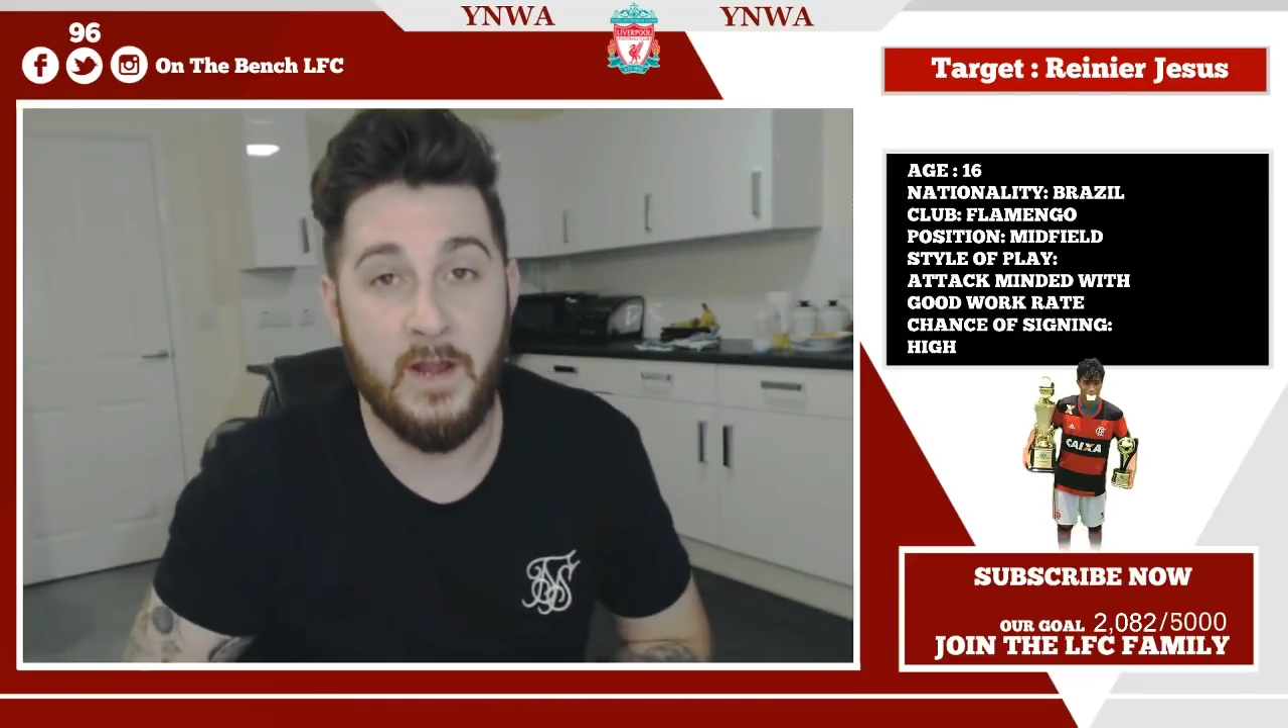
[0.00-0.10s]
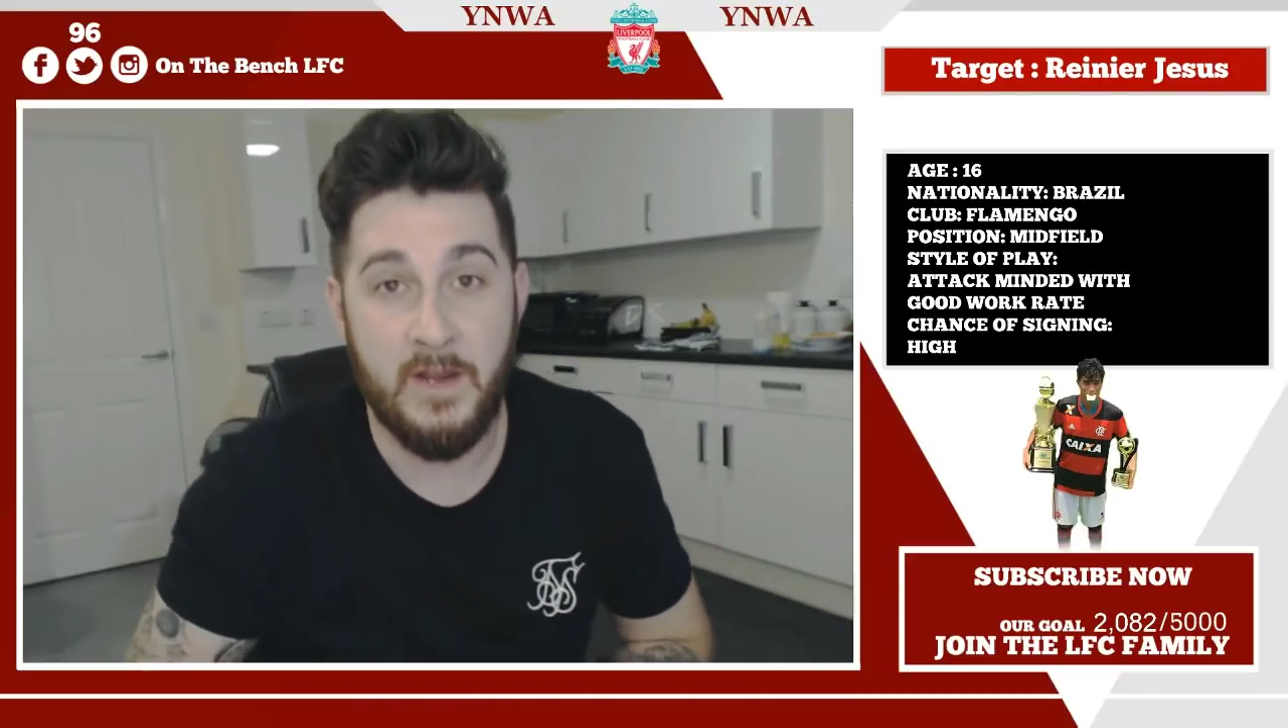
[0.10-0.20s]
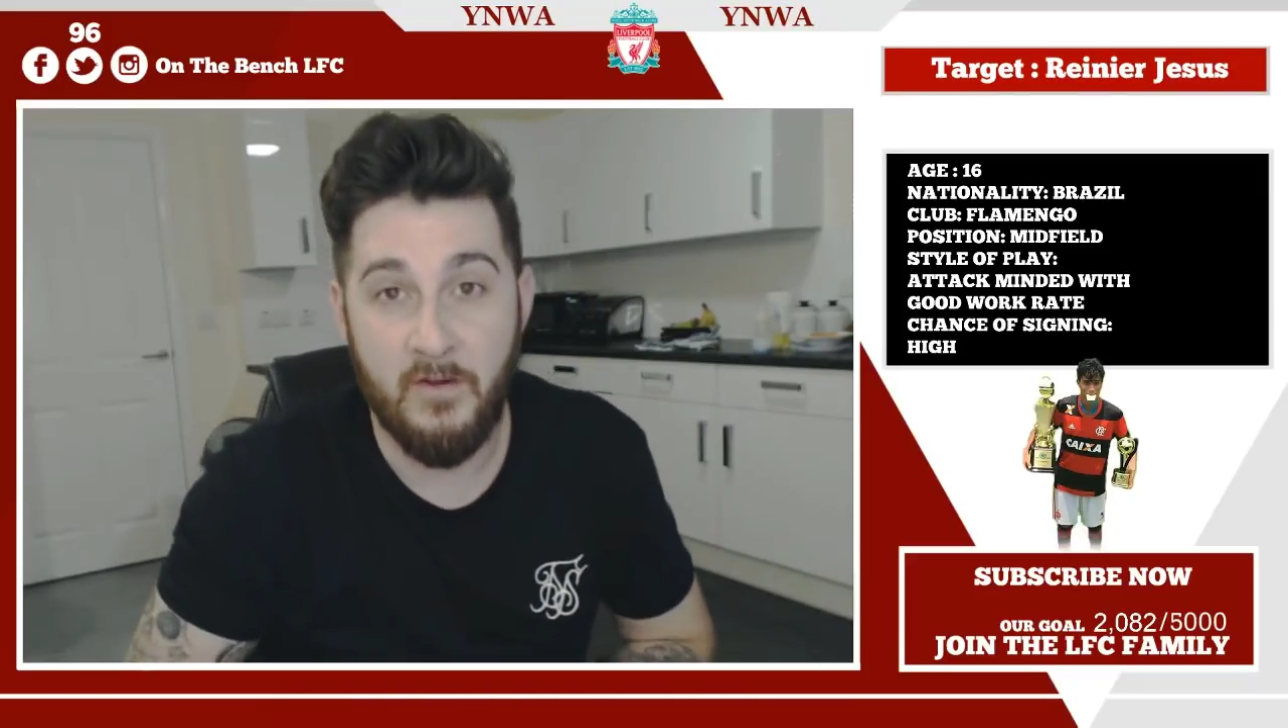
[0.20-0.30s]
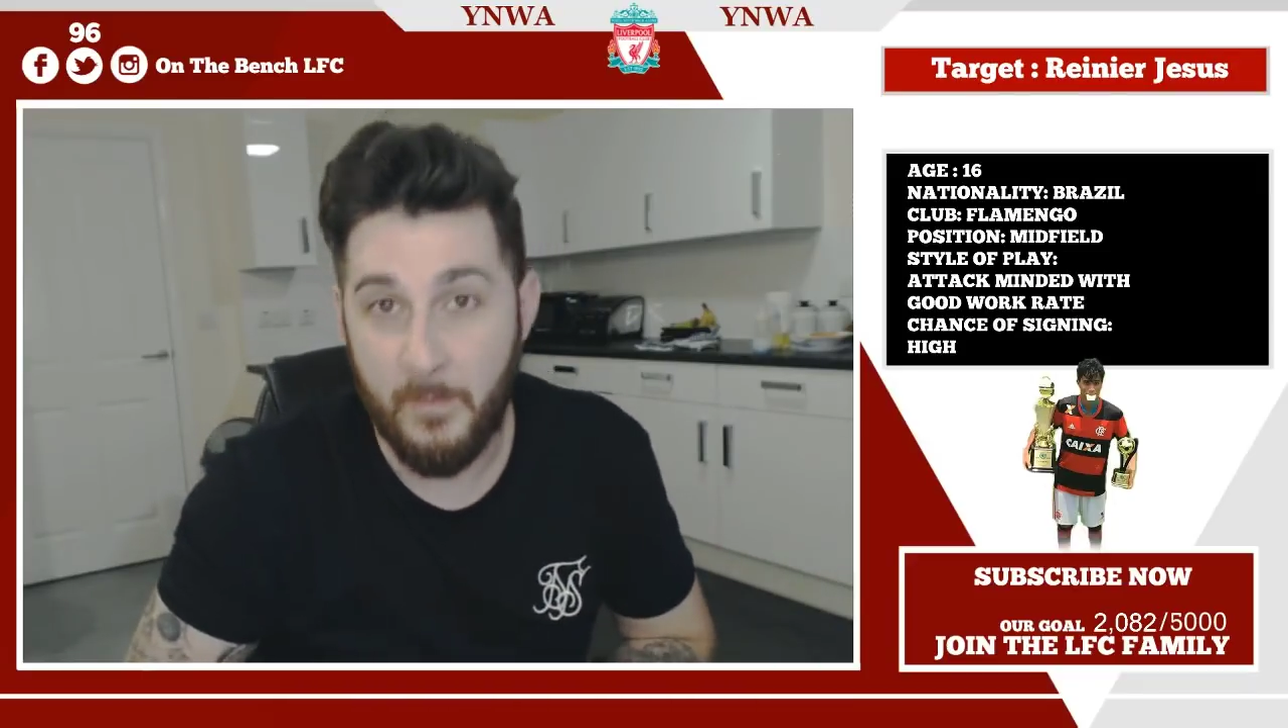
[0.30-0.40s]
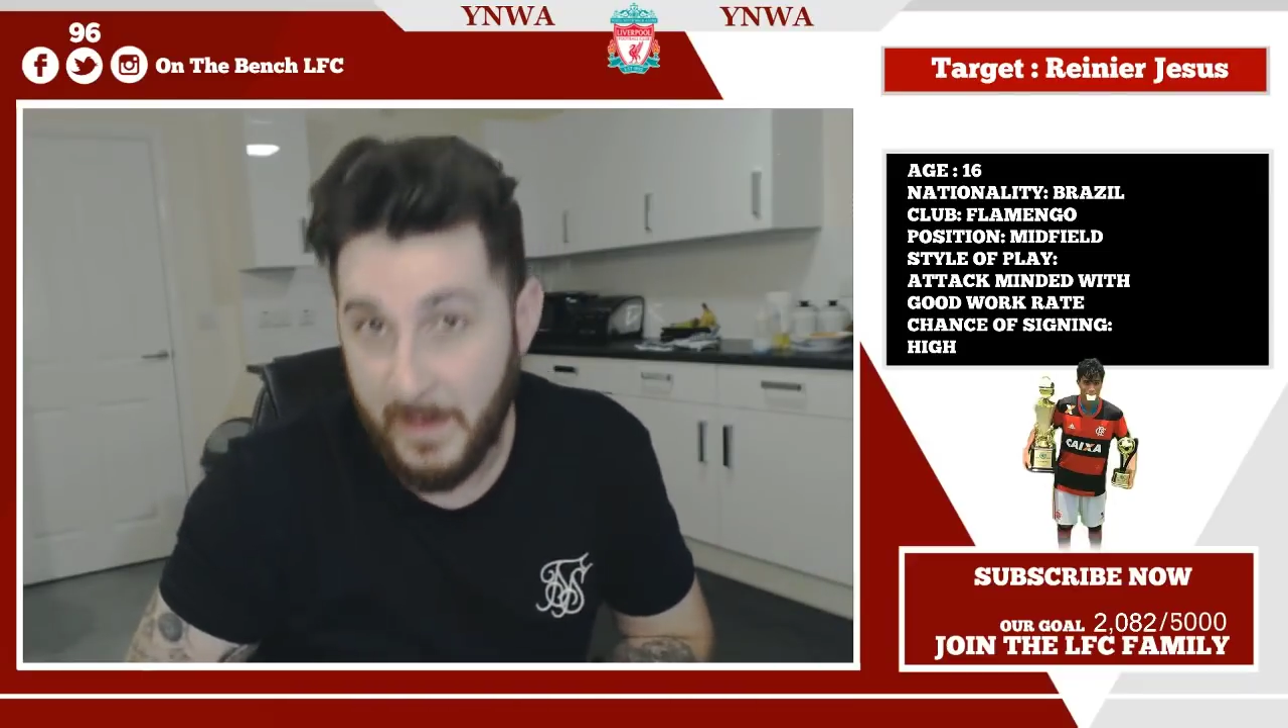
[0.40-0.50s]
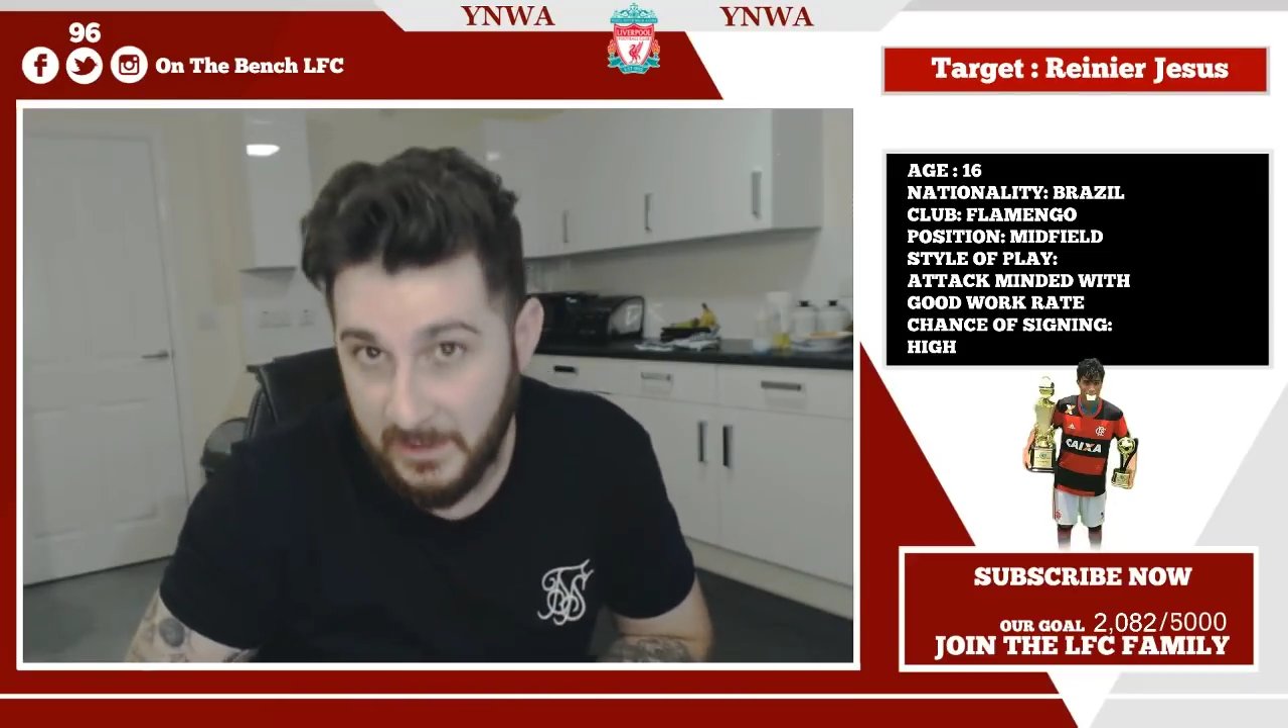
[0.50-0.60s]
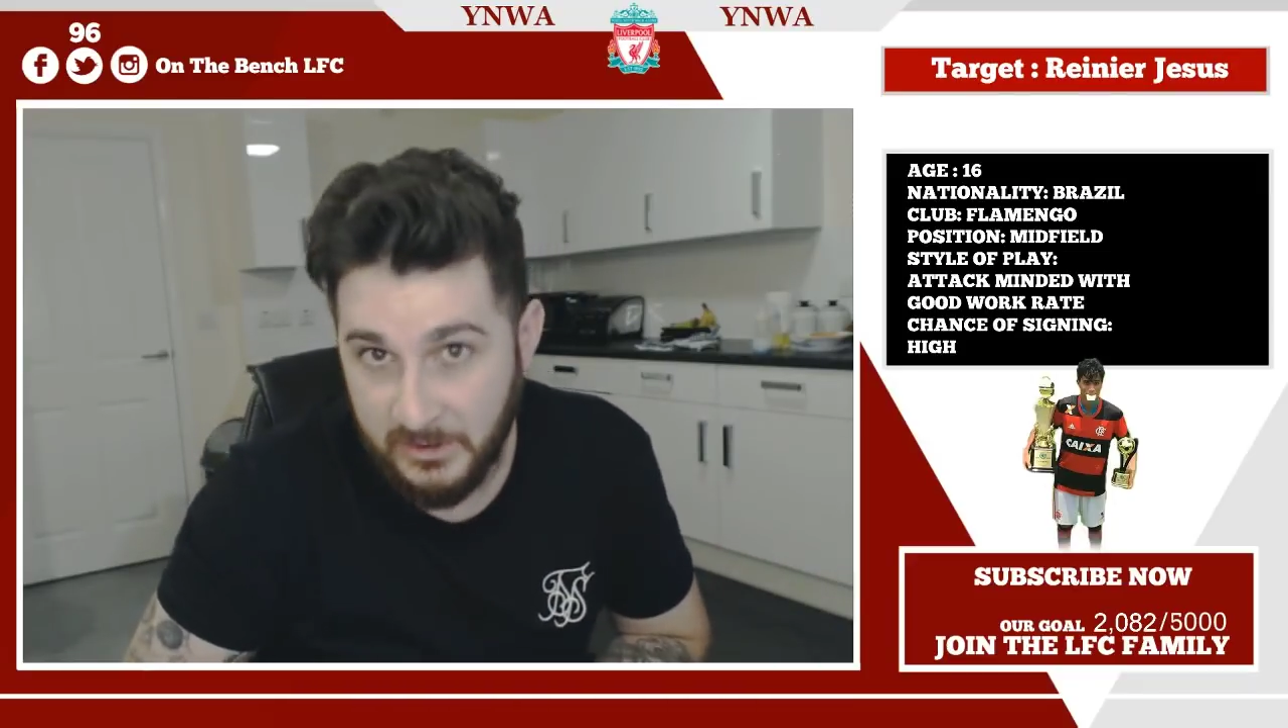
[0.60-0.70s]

the European